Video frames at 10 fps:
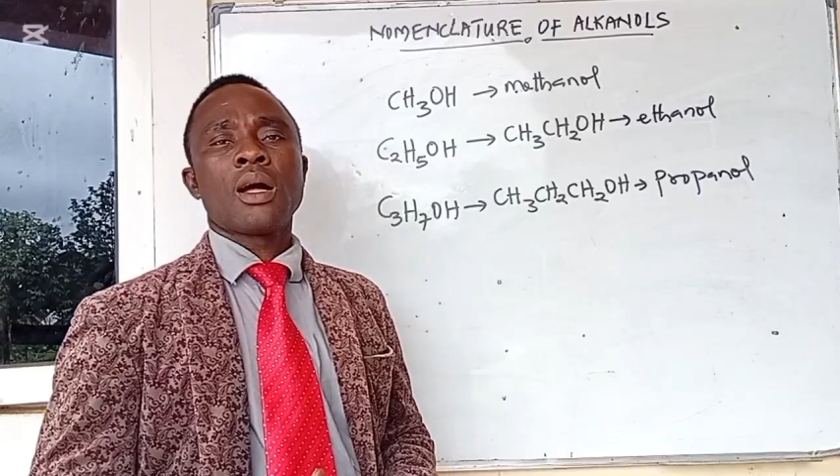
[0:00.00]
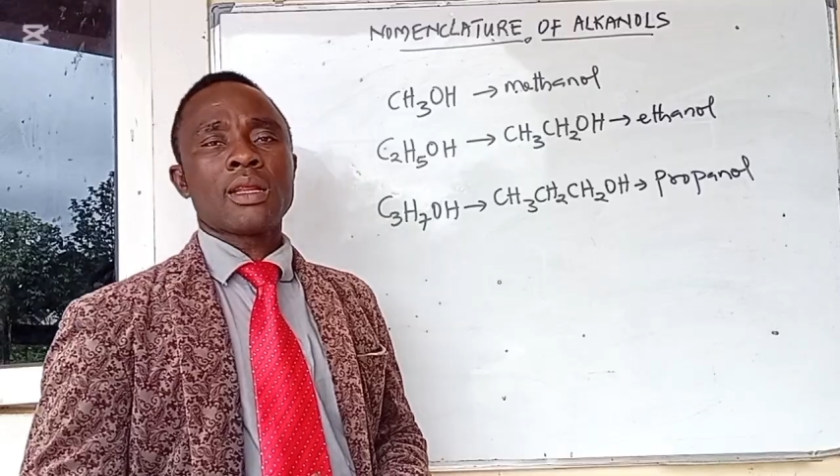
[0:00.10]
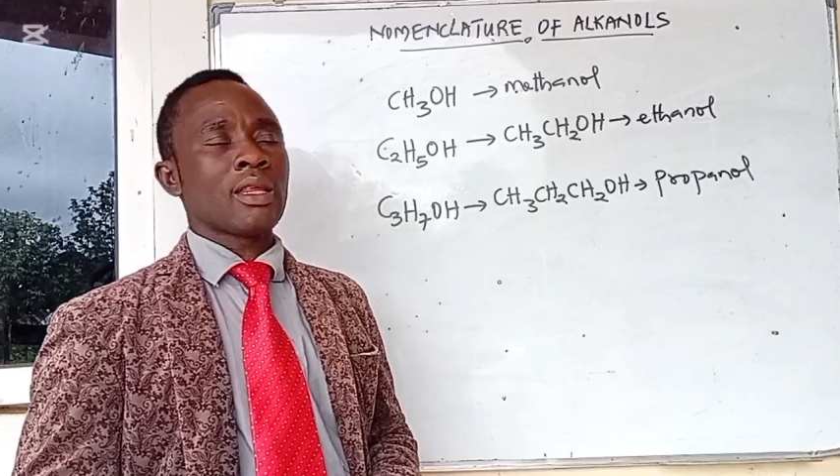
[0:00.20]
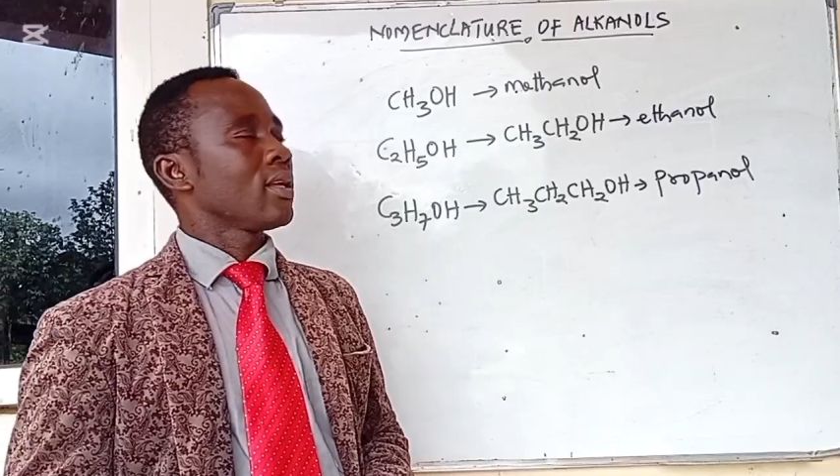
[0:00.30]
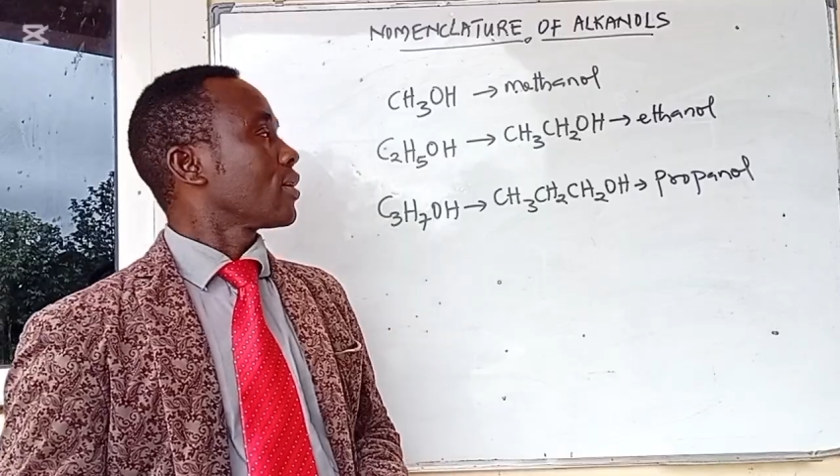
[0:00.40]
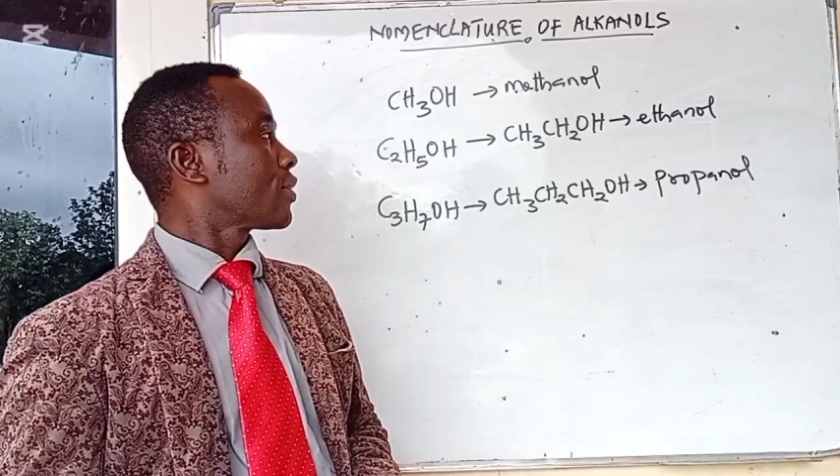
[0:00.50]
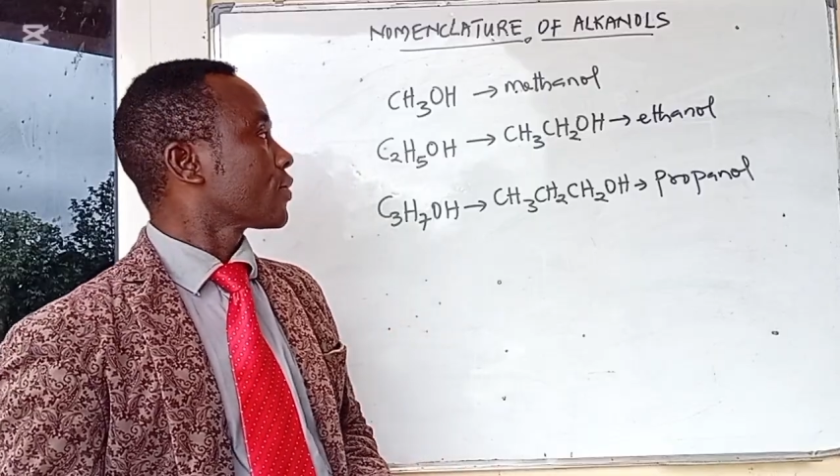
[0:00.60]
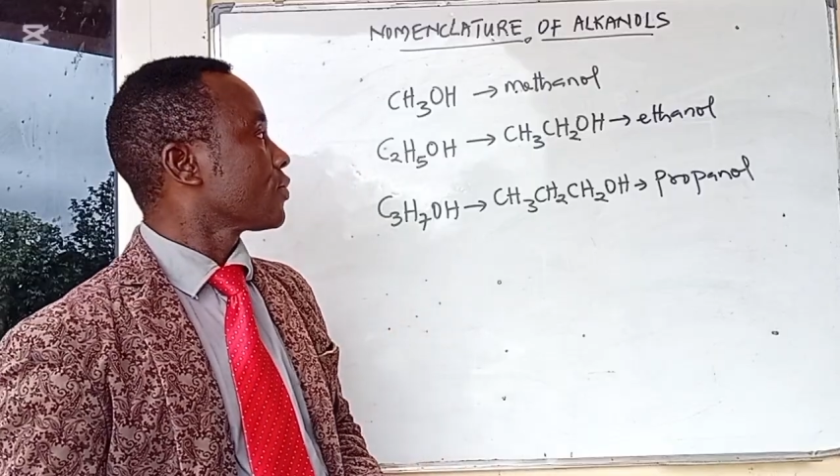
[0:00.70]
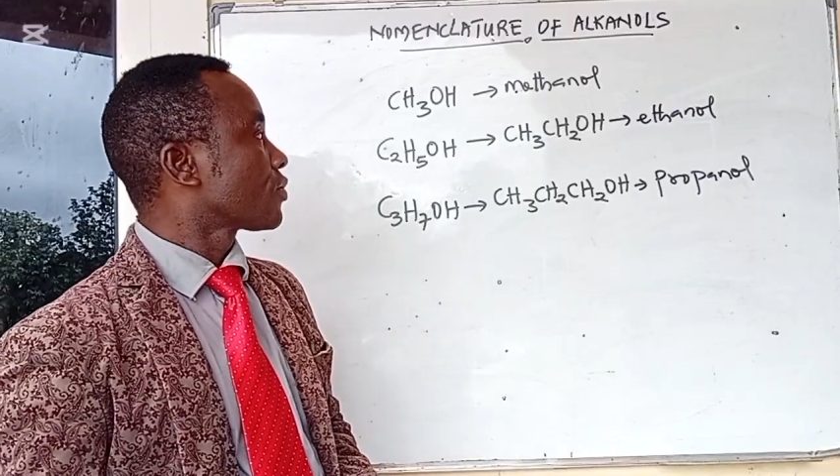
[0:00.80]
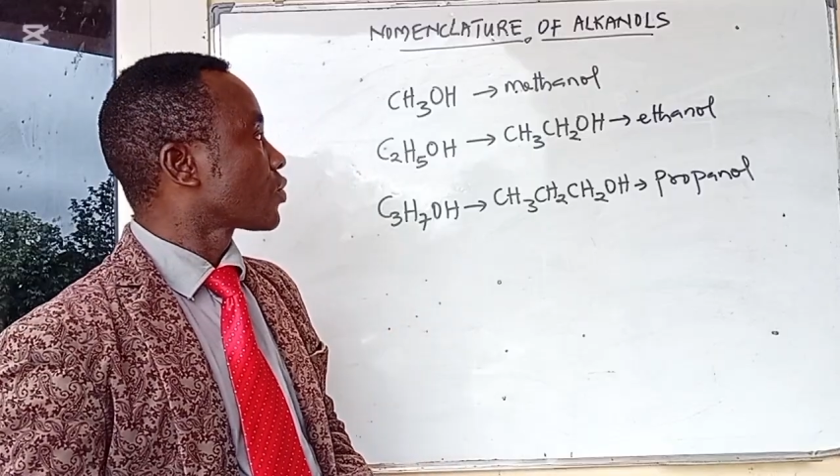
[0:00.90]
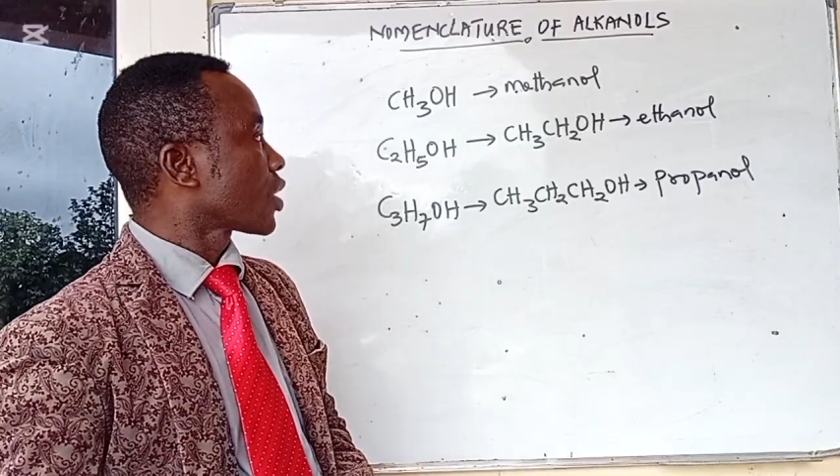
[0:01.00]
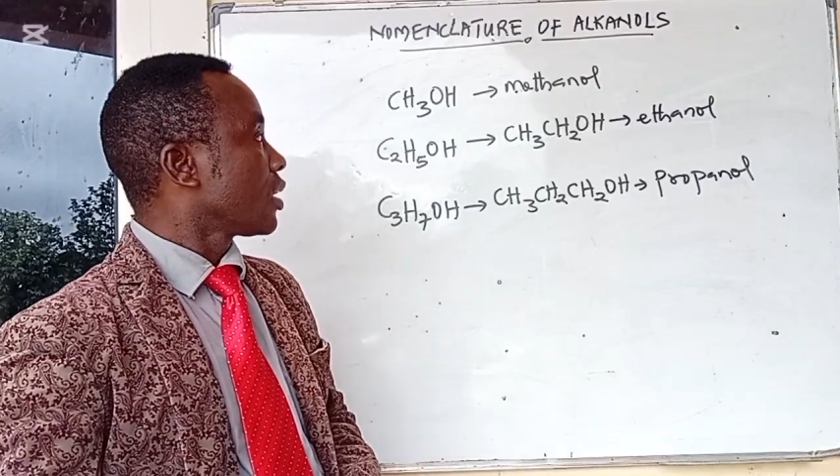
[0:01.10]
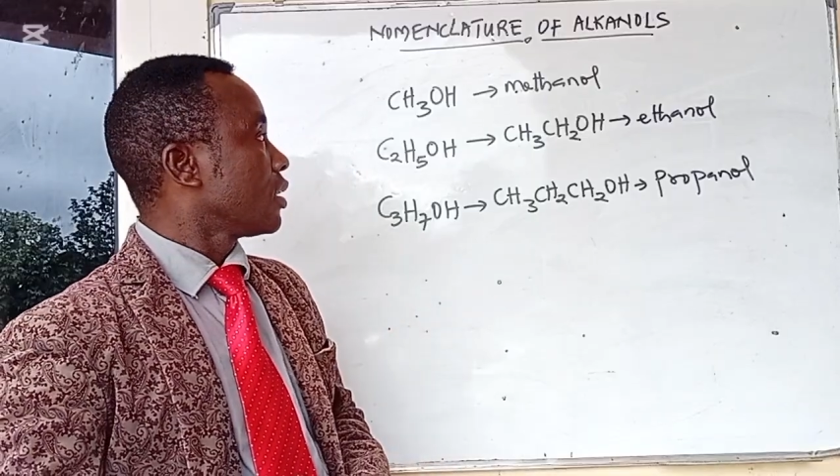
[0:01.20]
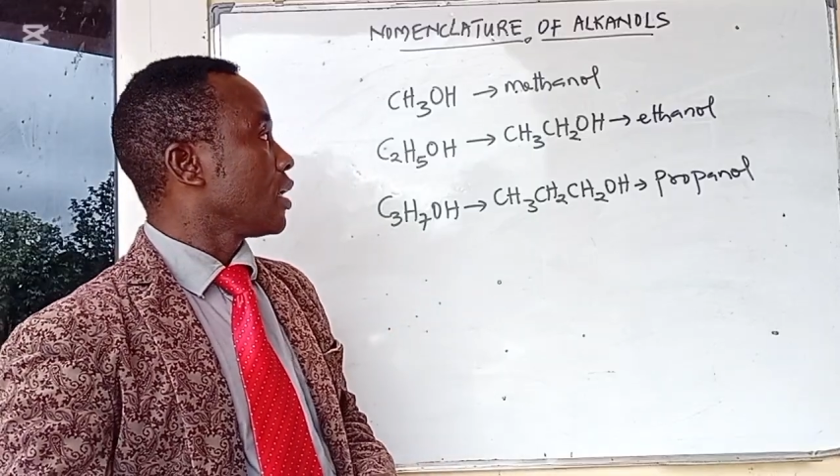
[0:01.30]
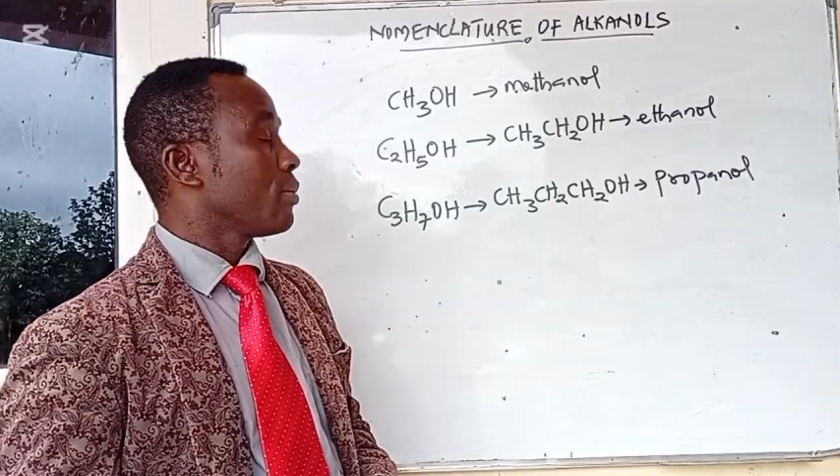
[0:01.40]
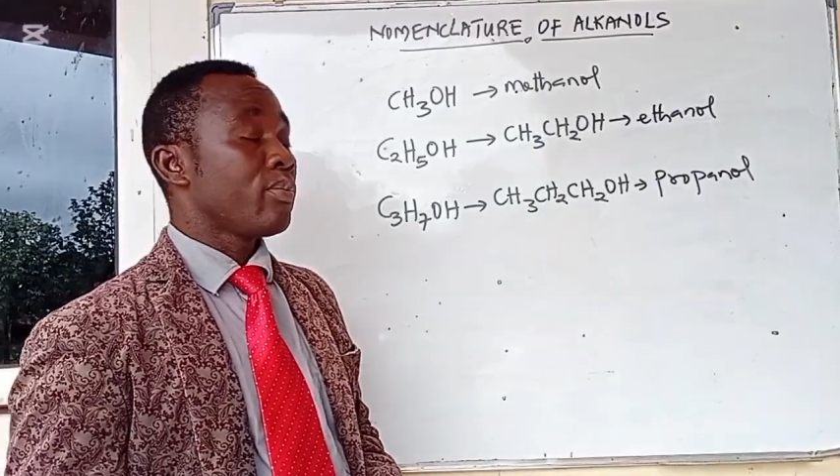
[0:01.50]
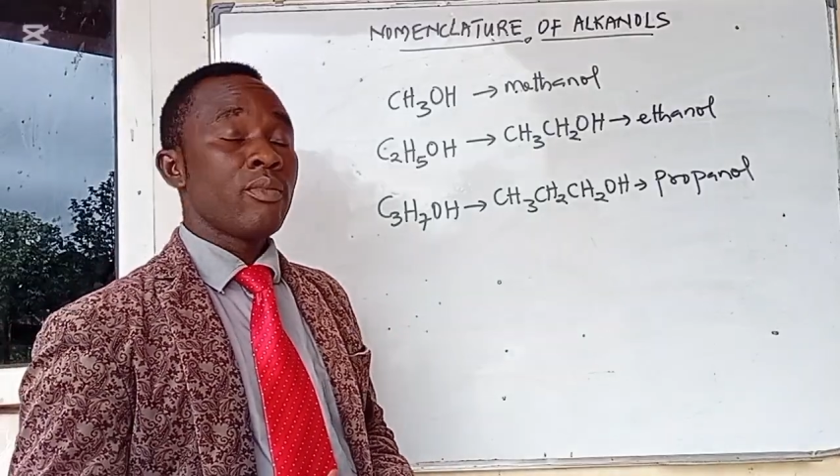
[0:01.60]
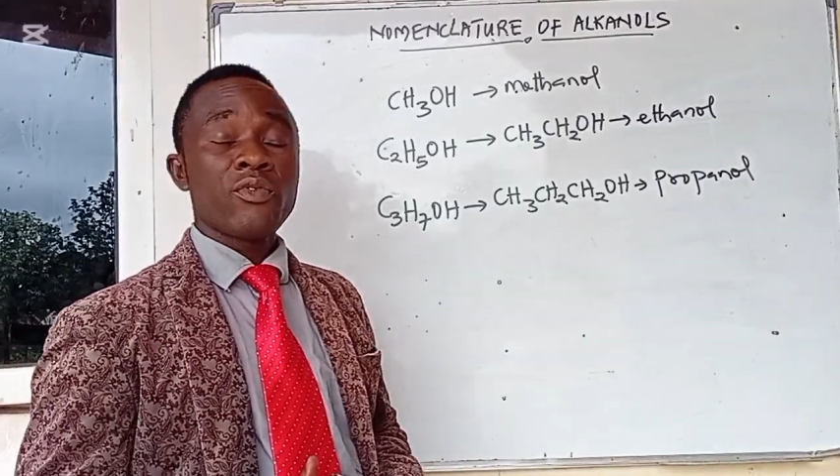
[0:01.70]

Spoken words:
I think the